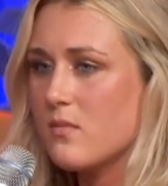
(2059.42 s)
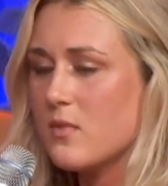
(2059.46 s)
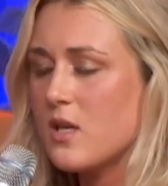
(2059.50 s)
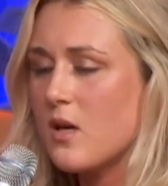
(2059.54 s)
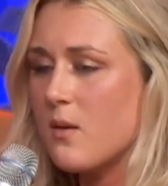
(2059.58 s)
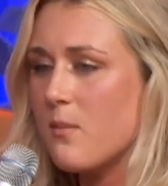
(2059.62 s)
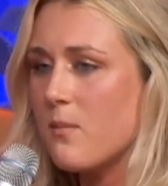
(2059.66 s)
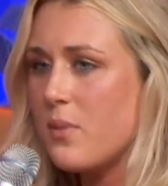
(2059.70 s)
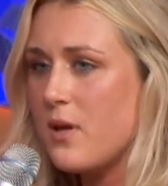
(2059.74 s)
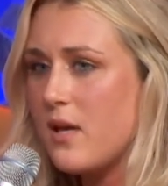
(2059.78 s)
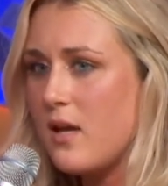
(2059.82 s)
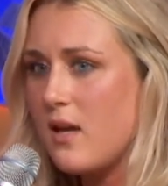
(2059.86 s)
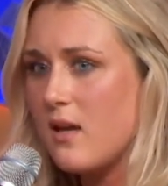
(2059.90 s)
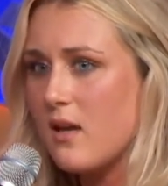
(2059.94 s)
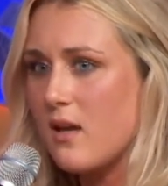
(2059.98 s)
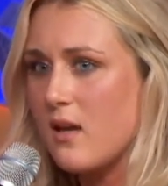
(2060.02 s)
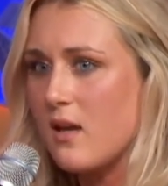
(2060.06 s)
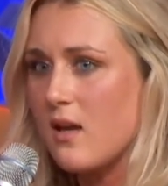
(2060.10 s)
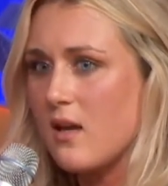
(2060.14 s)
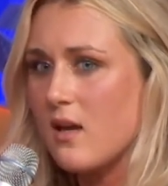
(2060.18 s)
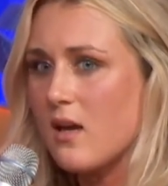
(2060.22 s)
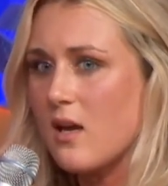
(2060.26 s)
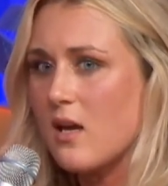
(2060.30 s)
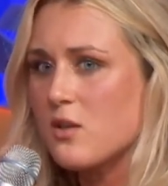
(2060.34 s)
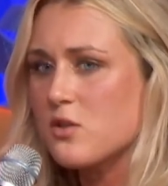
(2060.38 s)

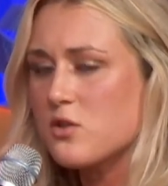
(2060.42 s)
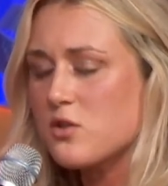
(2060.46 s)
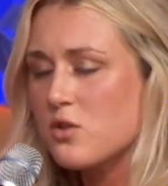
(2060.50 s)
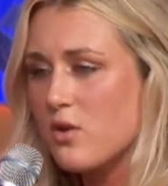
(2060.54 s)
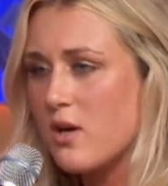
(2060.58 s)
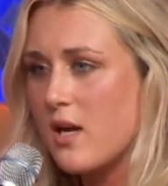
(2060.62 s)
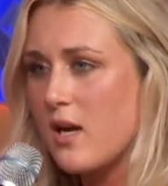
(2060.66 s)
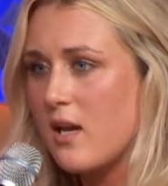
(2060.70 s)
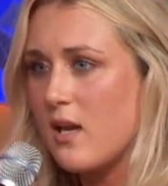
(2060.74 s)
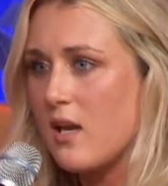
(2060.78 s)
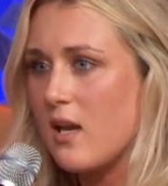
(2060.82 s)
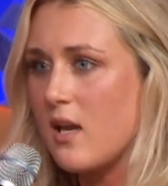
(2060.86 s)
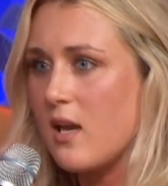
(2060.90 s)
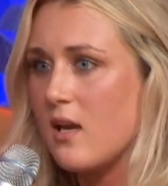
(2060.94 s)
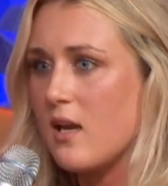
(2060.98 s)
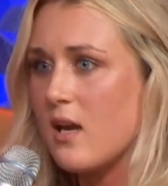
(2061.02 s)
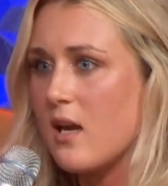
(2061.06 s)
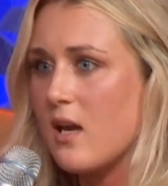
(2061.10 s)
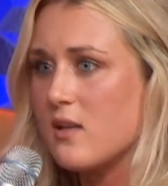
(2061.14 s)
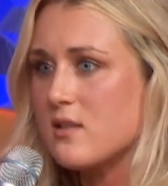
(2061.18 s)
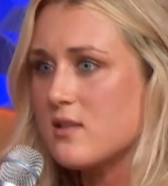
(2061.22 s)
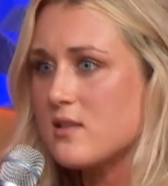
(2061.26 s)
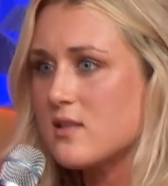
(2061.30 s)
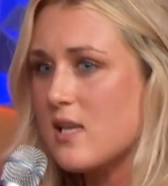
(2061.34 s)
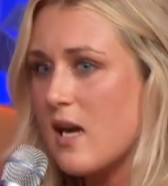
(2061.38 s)
competing and training
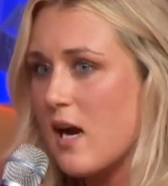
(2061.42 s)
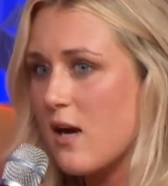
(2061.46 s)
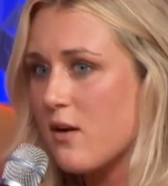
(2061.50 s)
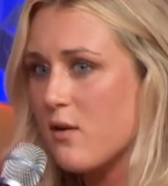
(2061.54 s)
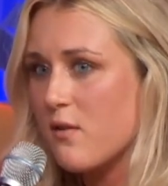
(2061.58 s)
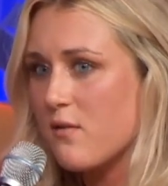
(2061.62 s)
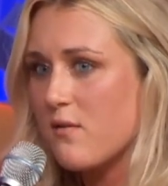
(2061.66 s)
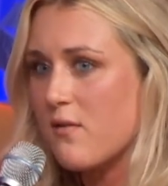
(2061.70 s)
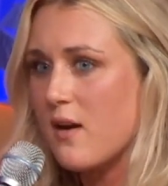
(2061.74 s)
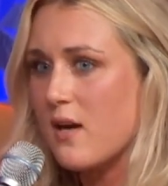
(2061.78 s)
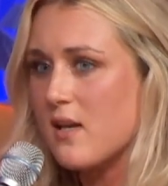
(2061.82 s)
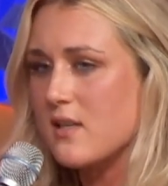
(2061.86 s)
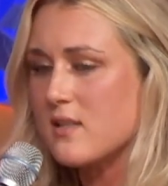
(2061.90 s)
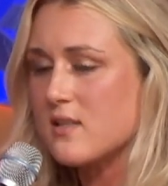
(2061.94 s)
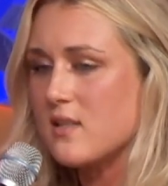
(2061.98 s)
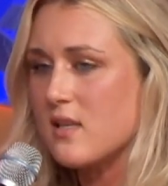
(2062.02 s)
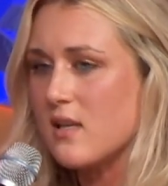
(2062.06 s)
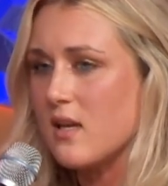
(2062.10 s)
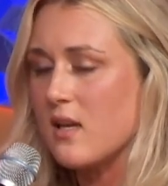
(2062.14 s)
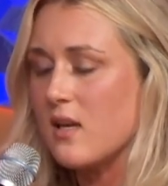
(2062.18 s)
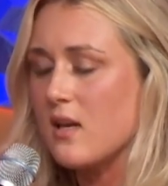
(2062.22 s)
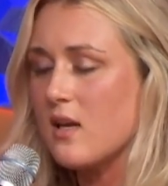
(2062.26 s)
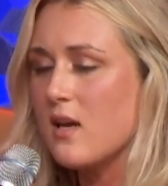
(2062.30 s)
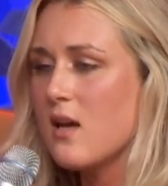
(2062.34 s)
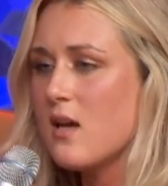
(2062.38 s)
and
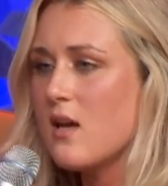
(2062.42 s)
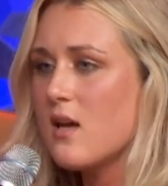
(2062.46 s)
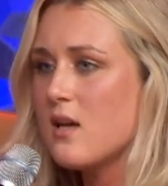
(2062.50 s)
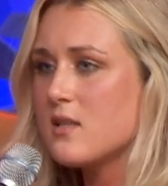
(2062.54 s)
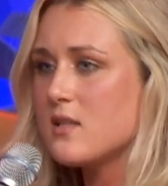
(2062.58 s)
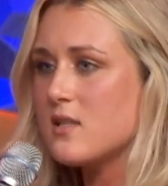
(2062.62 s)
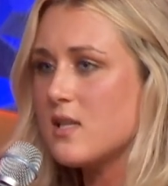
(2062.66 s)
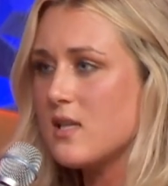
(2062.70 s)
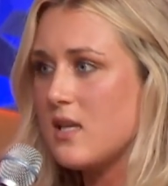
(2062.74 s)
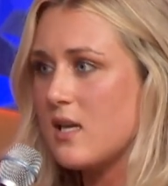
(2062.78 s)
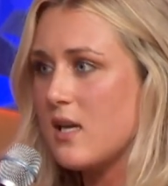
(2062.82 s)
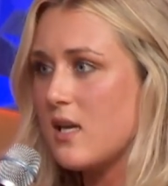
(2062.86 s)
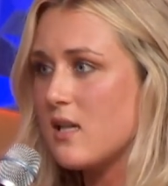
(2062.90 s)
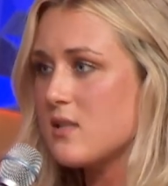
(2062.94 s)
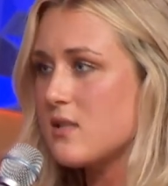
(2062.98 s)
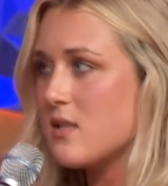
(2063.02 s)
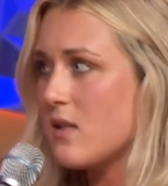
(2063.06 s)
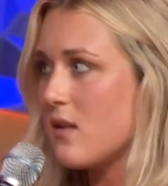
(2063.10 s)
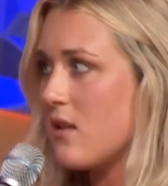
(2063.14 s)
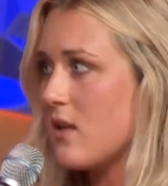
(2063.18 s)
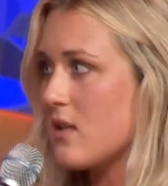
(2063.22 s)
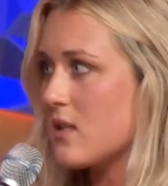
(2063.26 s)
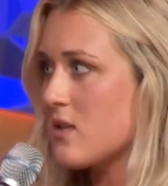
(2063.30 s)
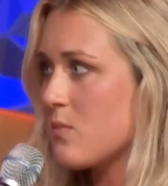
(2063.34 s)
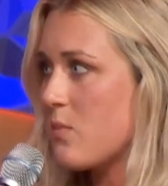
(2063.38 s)
sacrificing to get
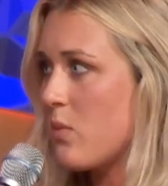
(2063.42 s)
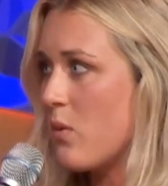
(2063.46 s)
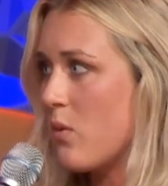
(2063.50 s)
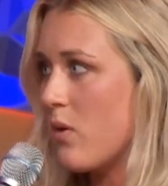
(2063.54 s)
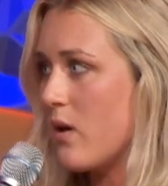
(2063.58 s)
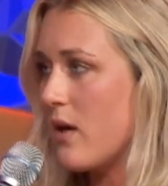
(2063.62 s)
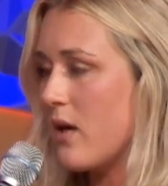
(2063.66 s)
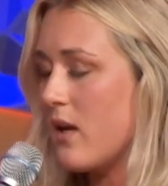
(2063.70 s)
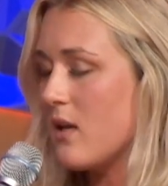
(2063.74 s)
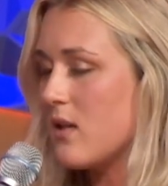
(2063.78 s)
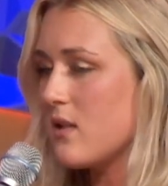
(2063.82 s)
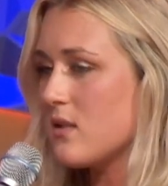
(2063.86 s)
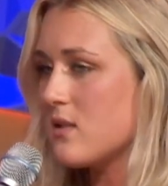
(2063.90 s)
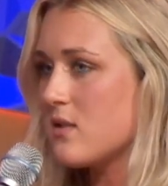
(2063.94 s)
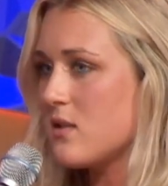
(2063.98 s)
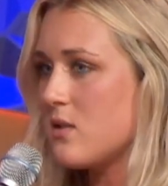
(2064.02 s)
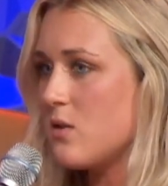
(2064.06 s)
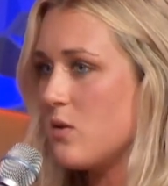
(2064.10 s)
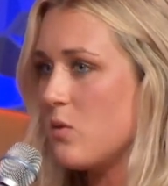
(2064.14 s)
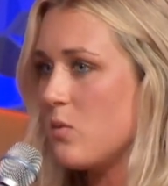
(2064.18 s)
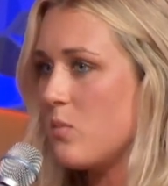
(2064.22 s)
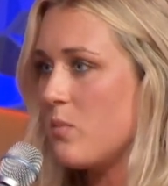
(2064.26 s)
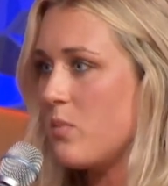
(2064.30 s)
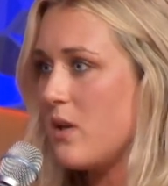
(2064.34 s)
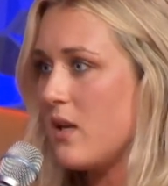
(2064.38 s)
to this point,
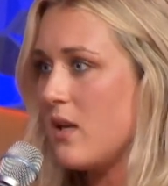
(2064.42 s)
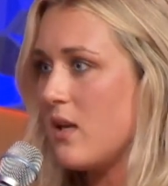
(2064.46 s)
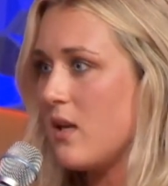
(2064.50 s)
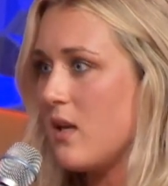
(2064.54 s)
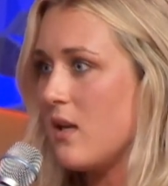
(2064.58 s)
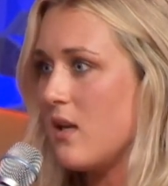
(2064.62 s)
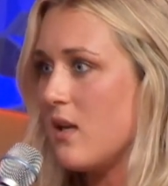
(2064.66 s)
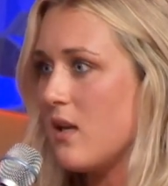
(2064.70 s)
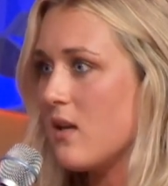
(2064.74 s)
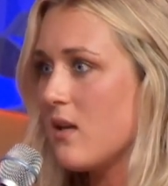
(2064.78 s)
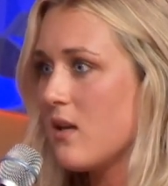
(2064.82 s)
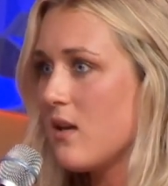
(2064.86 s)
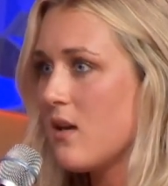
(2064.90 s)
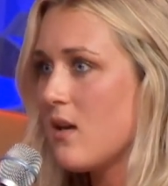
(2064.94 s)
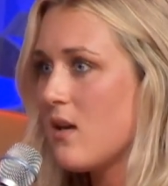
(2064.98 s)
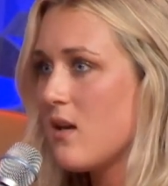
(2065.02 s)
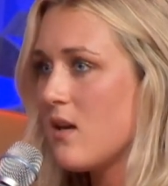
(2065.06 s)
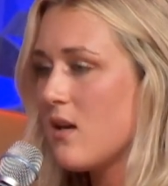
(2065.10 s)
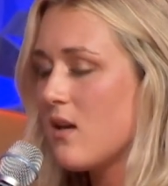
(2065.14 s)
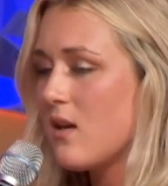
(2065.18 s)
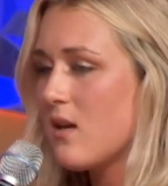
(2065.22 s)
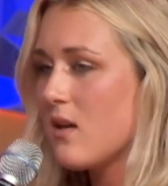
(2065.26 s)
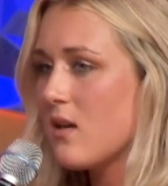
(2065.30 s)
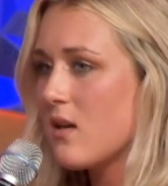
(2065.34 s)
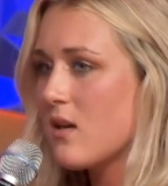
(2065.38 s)
to be
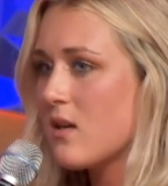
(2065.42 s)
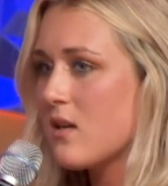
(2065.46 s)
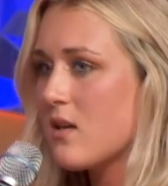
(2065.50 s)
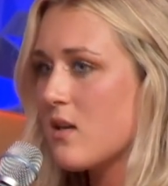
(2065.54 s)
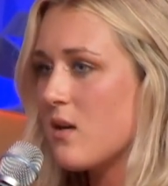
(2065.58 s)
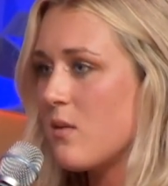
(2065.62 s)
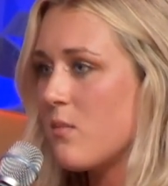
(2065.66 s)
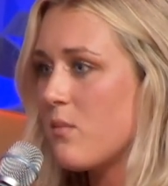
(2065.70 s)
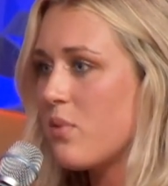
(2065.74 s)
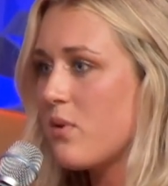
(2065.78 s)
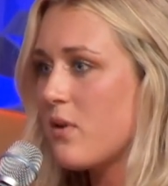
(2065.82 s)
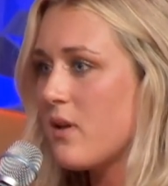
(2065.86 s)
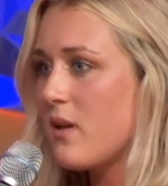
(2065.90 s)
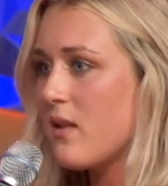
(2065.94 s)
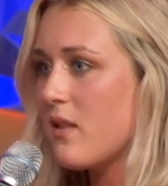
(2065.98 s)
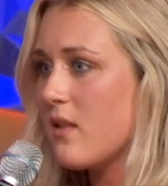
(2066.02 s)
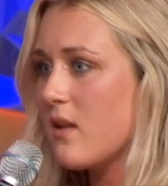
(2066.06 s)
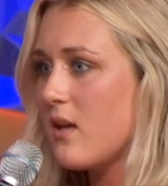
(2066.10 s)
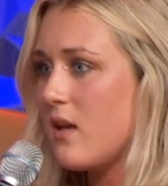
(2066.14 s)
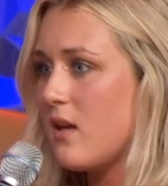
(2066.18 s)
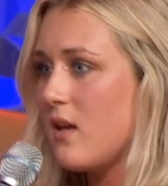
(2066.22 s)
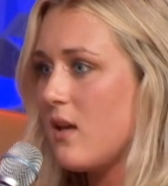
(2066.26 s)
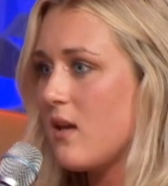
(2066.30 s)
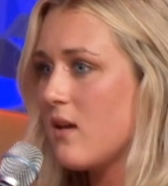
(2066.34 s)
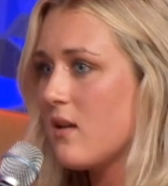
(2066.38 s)

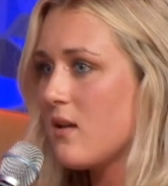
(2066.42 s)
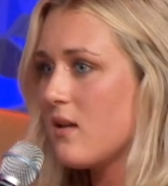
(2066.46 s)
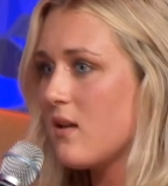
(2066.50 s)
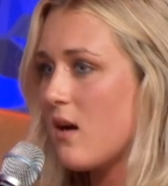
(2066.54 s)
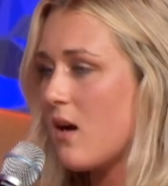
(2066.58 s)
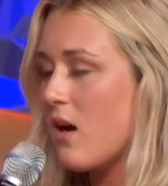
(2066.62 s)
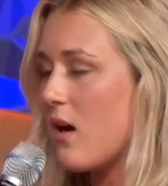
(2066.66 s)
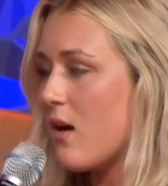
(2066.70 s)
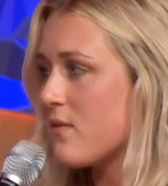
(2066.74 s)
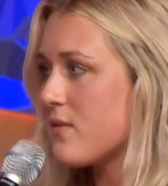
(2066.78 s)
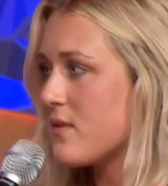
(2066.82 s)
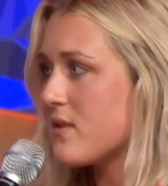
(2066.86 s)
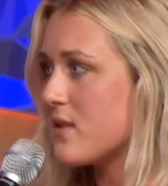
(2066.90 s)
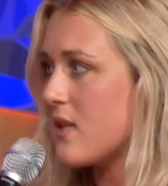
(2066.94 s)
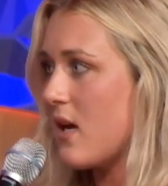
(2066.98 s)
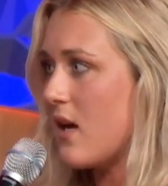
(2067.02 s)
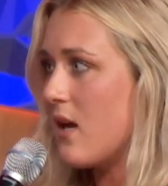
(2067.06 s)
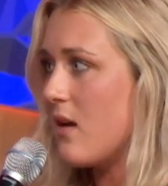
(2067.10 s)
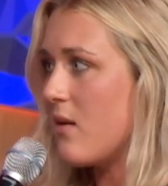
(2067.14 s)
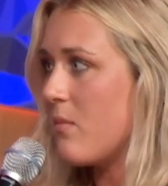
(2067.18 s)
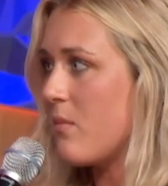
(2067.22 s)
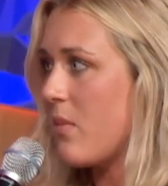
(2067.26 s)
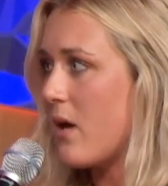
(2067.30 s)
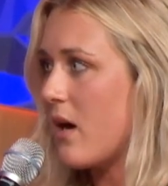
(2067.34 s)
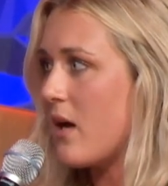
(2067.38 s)
completely
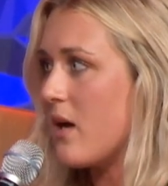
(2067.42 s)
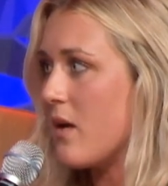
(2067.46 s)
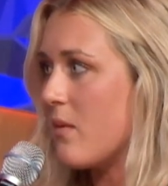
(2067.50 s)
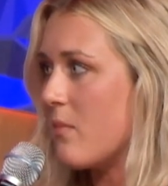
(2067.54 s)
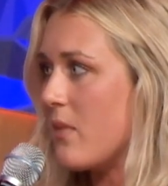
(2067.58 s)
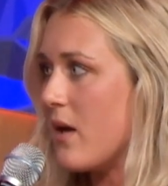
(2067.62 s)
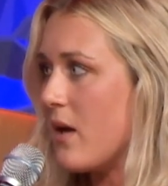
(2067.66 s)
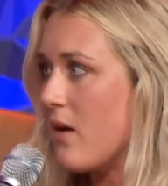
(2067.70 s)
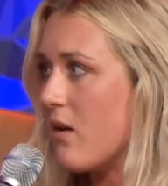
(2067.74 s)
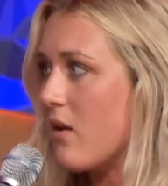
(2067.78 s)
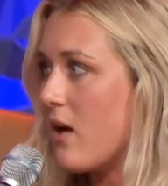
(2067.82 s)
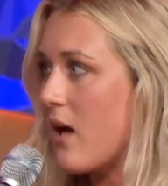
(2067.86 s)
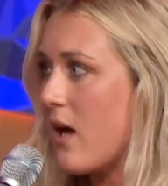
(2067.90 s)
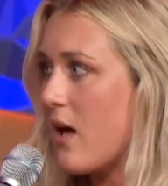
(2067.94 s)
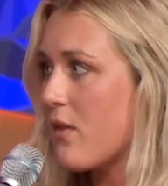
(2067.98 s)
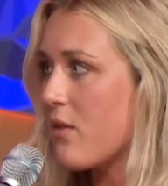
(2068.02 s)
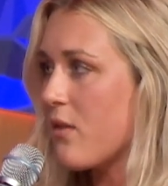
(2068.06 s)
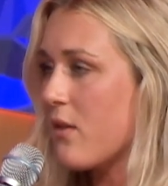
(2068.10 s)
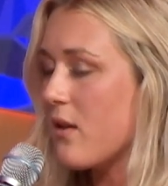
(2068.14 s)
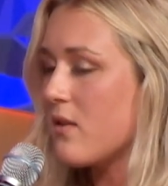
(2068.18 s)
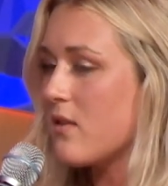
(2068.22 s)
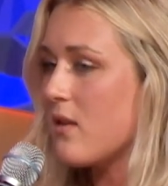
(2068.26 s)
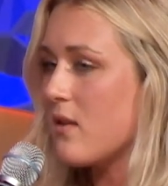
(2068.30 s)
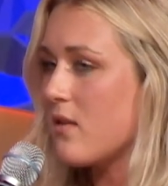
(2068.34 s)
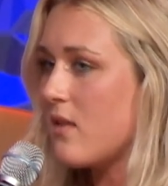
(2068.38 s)
offset by a male
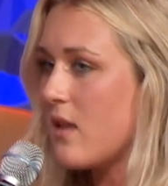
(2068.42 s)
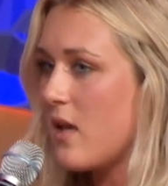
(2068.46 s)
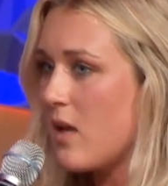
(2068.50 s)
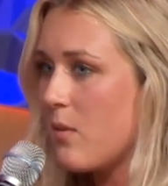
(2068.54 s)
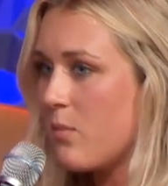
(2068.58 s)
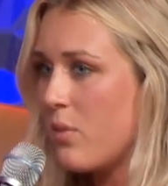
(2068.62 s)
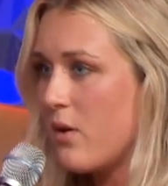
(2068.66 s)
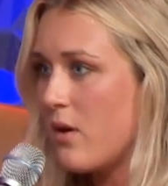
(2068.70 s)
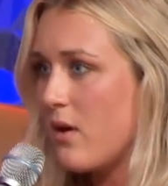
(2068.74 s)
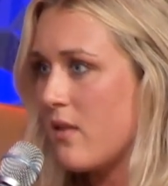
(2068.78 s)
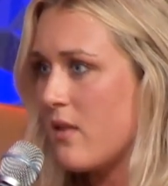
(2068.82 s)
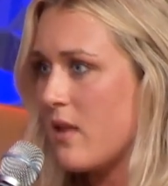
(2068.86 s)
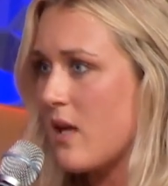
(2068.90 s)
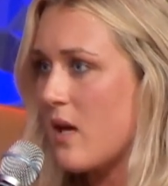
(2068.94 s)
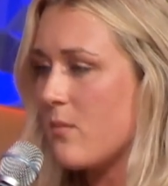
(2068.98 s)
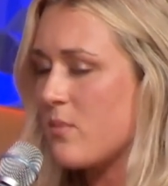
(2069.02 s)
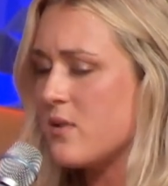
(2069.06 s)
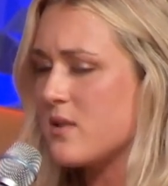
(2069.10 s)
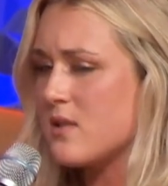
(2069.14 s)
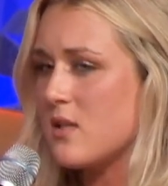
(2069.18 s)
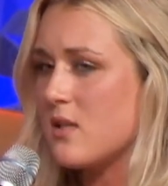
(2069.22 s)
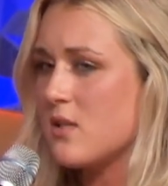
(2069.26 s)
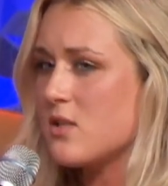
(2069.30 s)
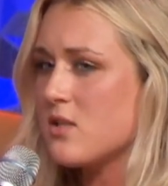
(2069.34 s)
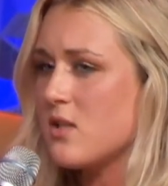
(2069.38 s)
athlete that they put in that
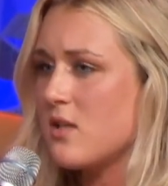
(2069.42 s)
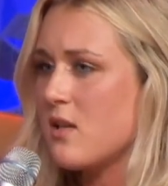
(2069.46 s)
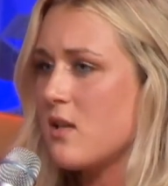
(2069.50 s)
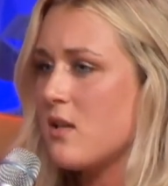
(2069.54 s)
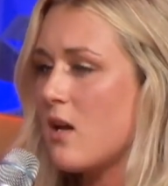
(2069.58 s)
position.